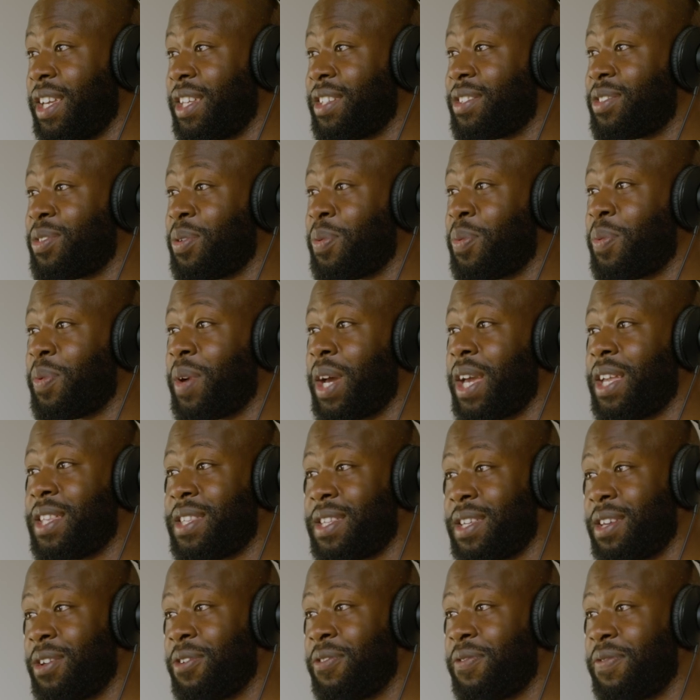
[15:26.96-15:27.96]
is the way
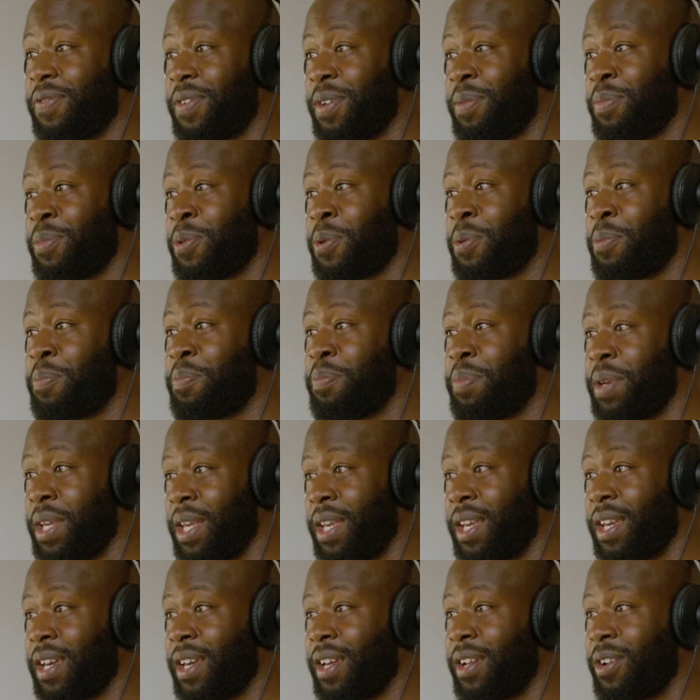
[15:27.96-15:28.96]
Teofimo
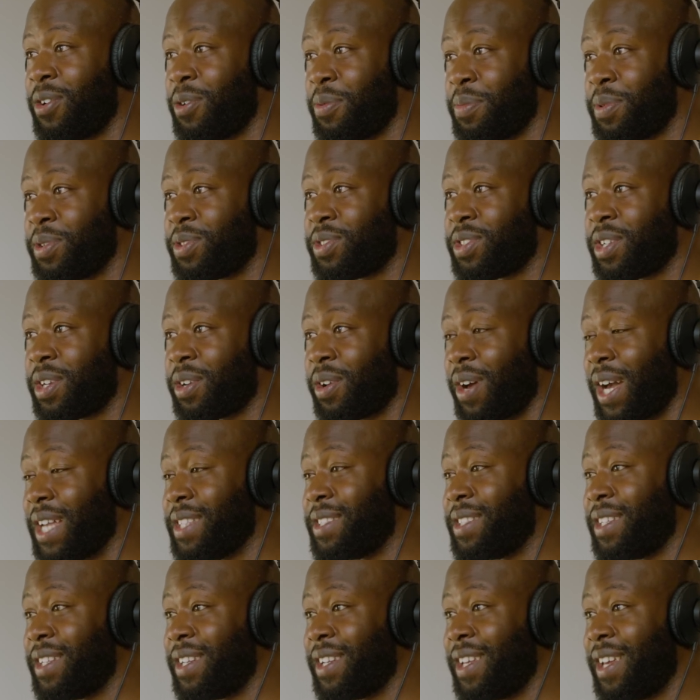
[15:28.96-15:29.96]
beat Lomachenko.
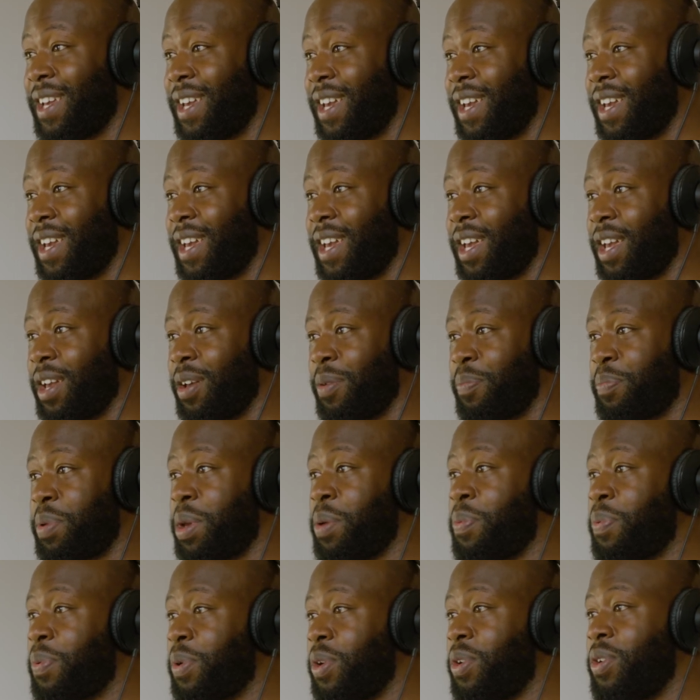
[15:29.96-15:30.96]
As in,
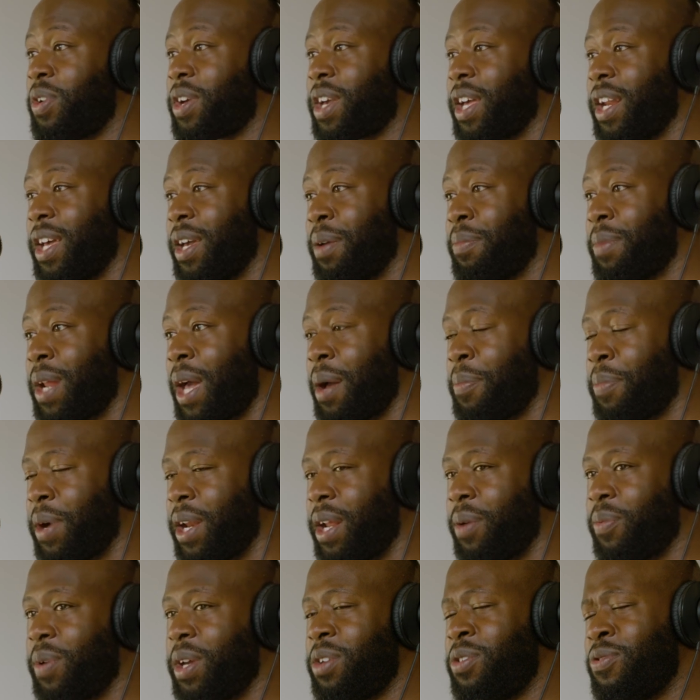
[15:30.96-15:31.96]
people are looking at him like, but
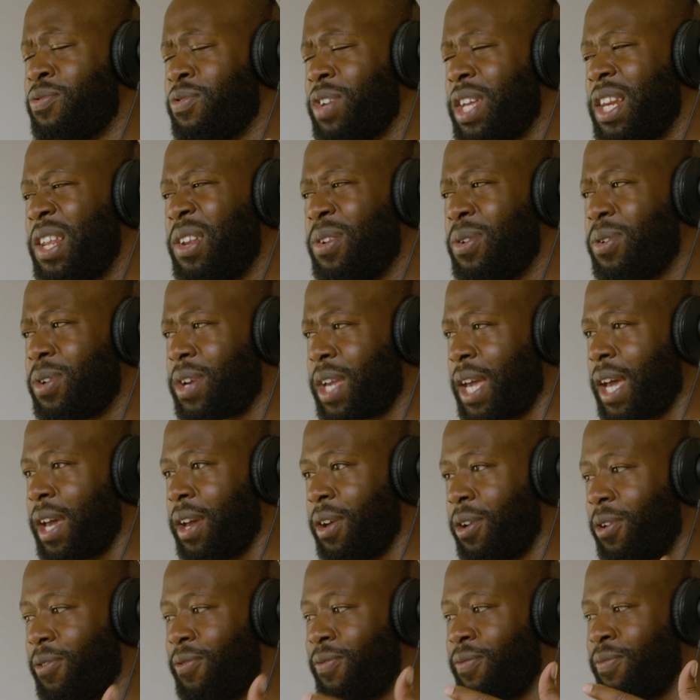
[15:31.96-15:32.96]
then when you really look at
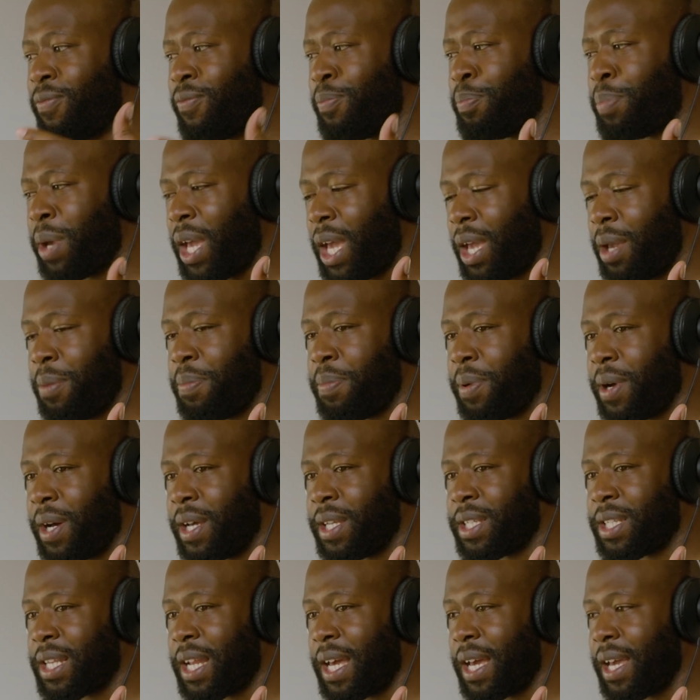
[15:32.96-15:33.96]
it on paper,
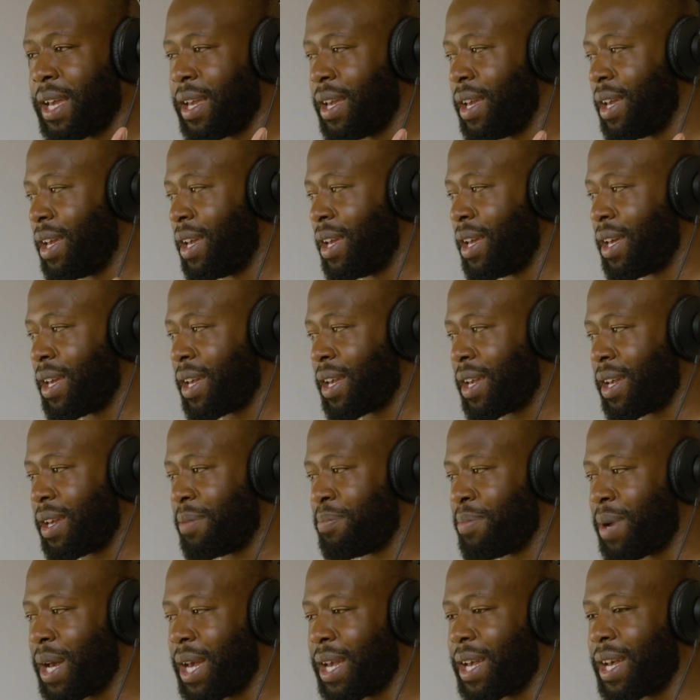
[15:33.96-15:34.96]
it's like,
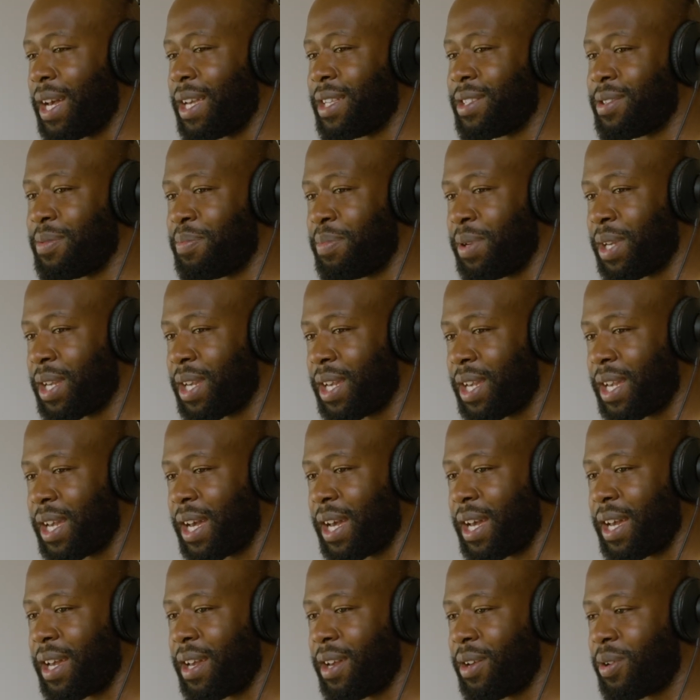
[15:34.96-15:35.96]
my guy's the bigger
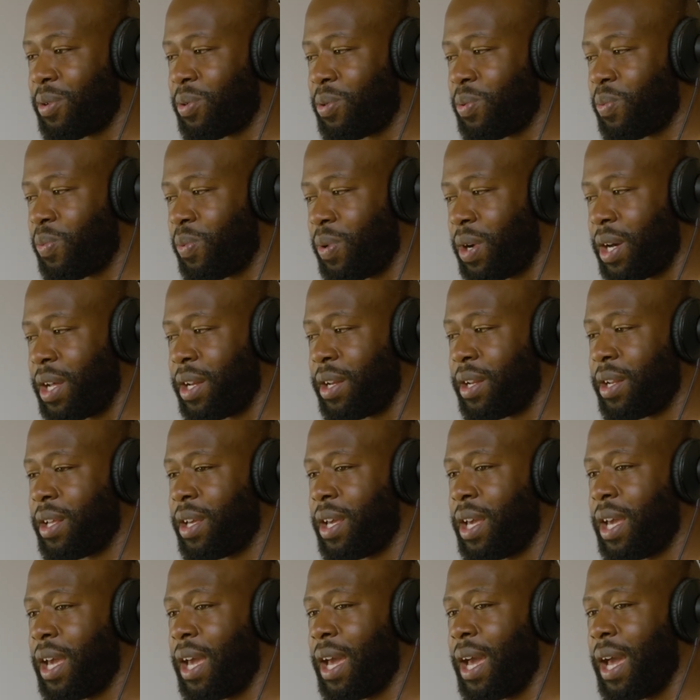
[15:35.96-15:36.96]
guy, one,
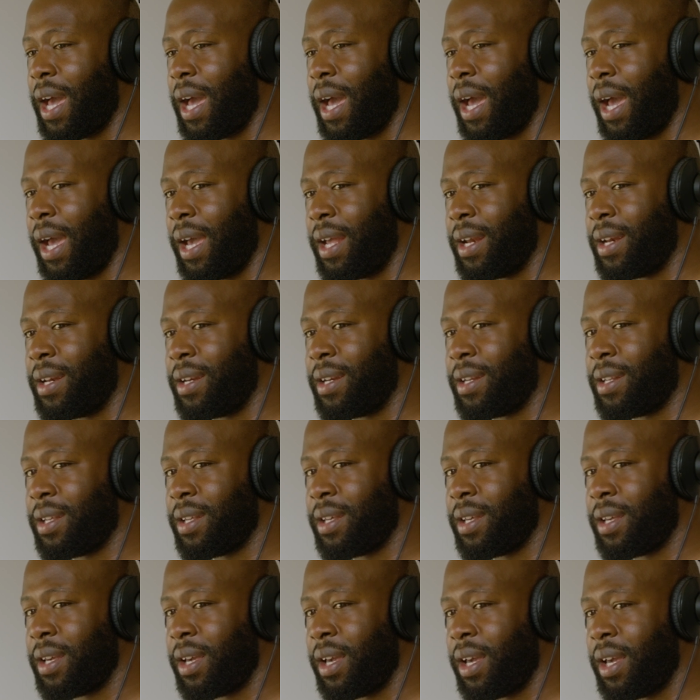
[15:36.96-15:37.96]
and
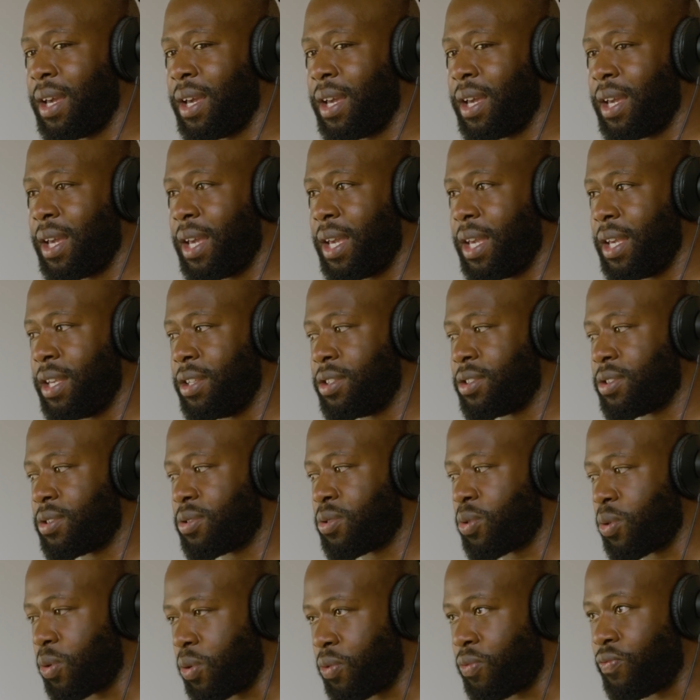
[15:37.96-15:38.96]
he's
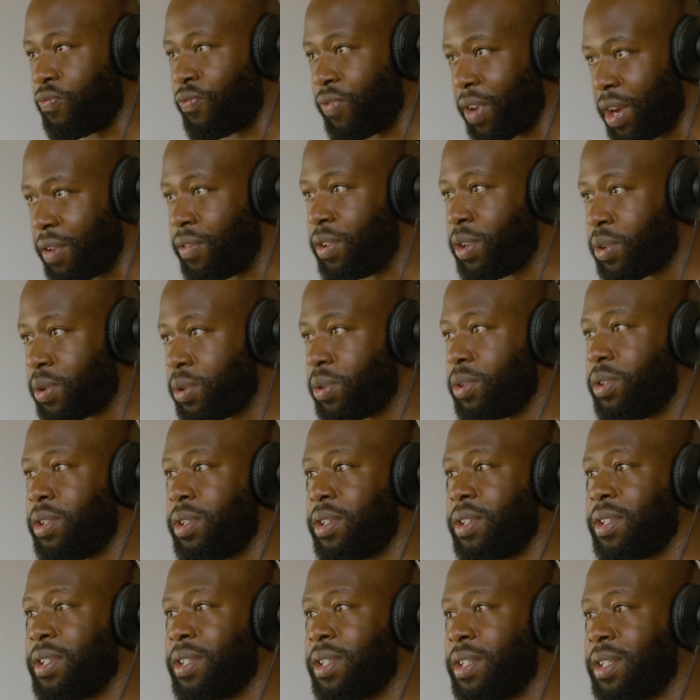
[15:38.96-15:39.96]
very good.
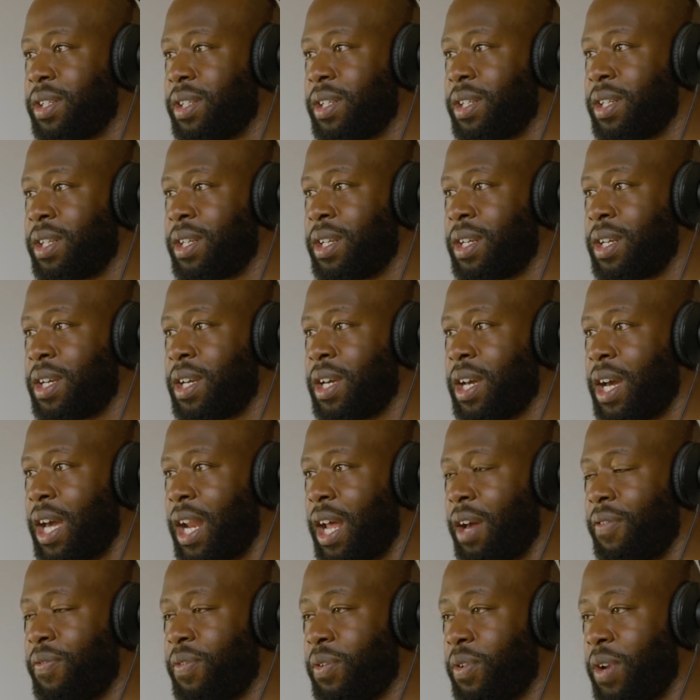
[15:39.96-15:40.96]
And
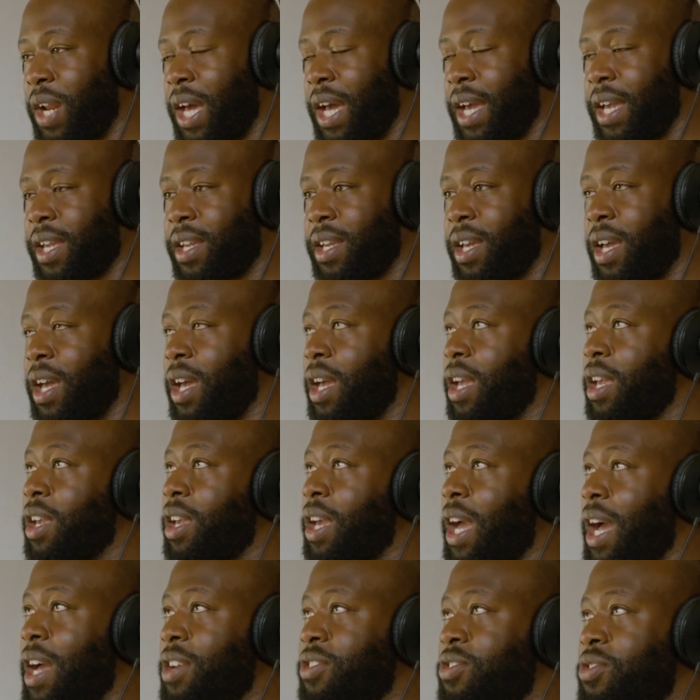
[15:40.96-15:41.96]
I feel like
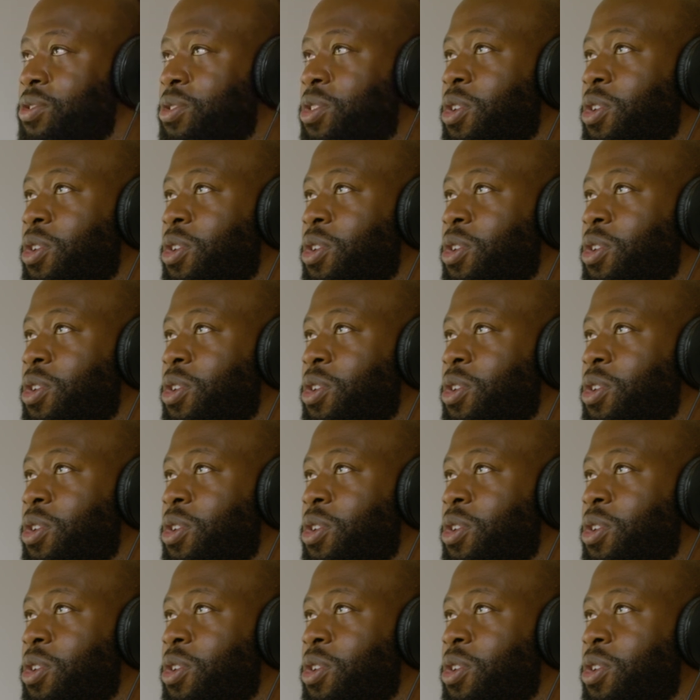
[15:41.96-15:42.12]
as you